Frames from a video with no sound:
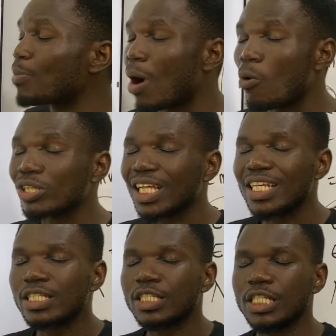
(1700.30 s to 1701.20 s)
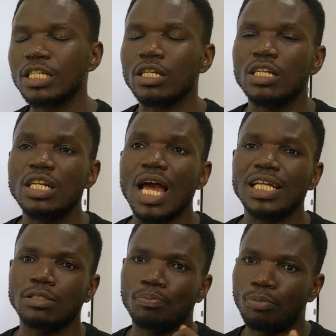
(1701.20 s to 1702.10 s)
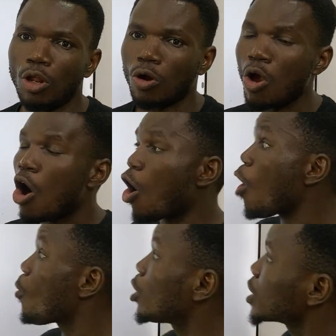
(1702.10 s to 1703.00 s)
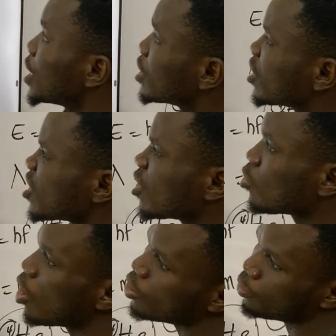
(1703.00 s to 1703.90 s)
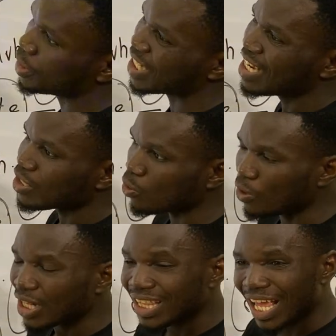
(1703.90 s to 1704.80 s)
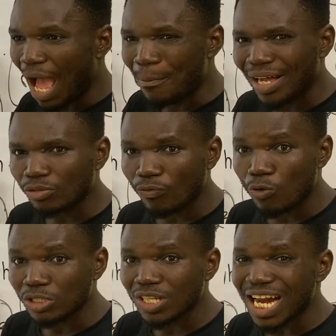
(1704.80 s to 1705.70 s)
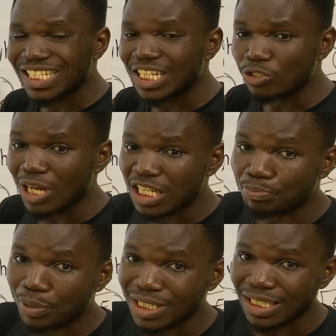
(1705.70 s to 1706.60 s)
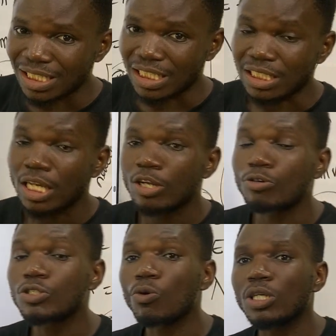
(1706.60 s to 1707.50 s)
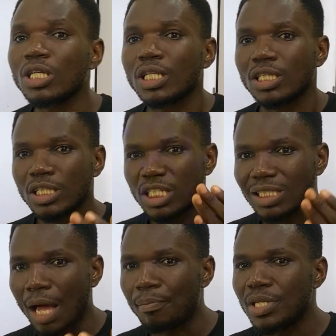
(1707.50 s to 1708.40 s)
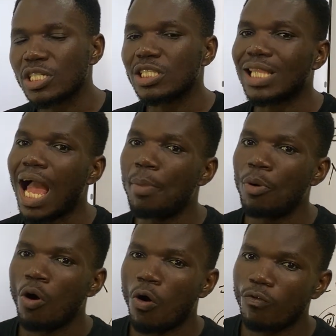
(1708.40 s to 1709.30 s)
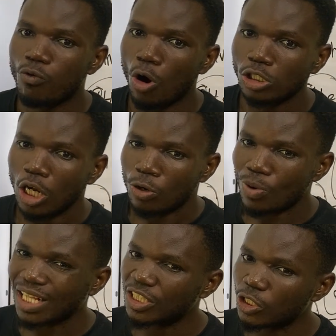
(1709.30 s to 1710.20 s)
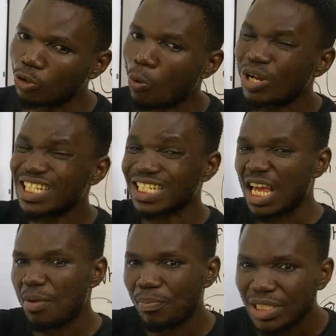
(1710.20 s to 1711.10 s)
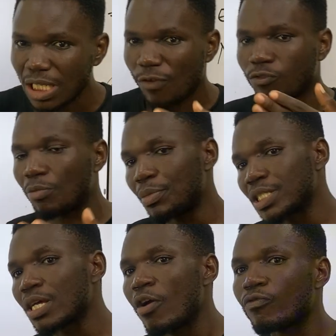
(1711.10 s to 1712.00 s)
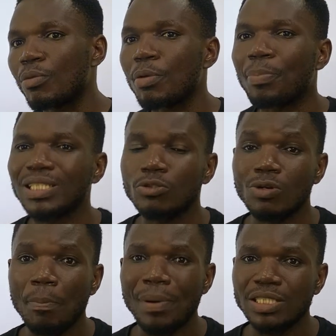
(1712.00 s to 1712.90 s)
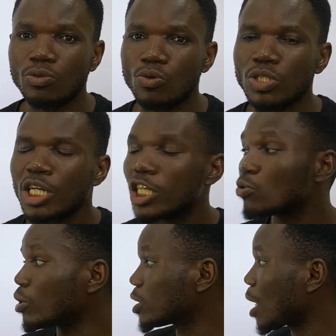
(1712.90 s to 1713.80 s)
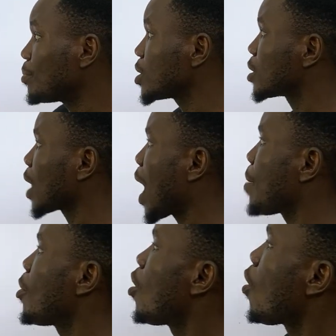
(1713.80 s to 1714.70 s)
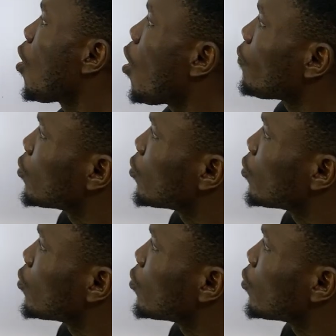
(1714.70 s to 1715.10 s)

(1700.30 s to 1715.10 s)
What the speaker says: by what? A thick lead block or what? A thick concrete. So the amount of what? Radiation that is present in it is what determines the type of what? Radiation. What is emitted from it, from a particular particles, is what determines the type of